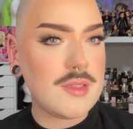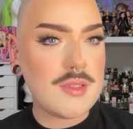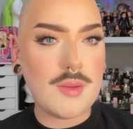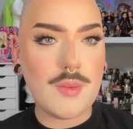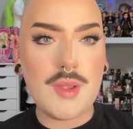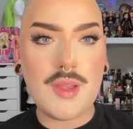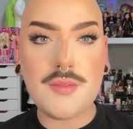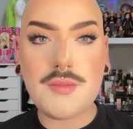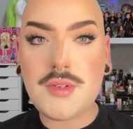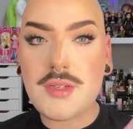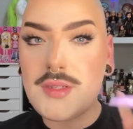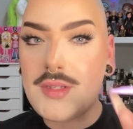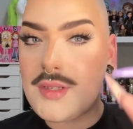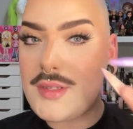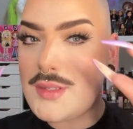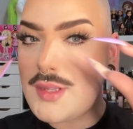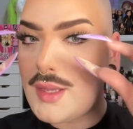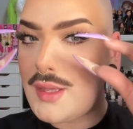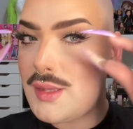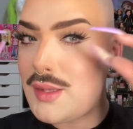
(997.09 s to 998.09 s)
so we have just
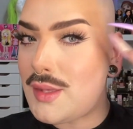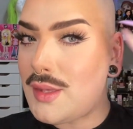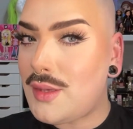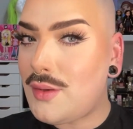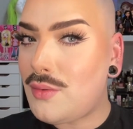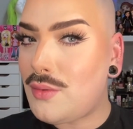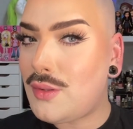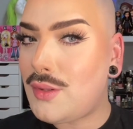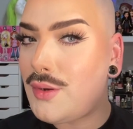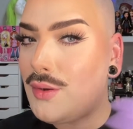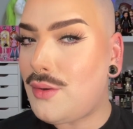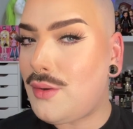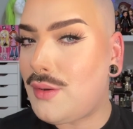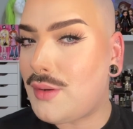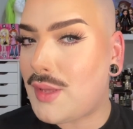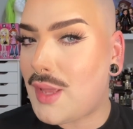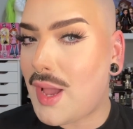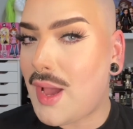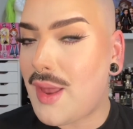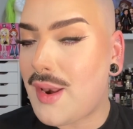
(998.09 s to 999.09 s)
this like cute little
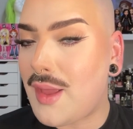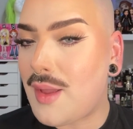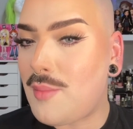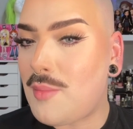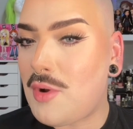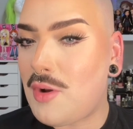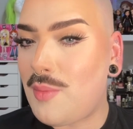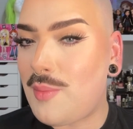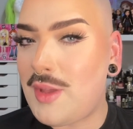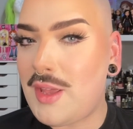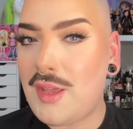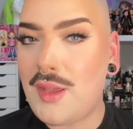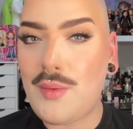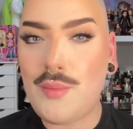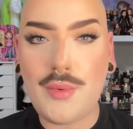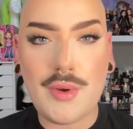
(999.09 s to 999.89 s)
cat eye moment.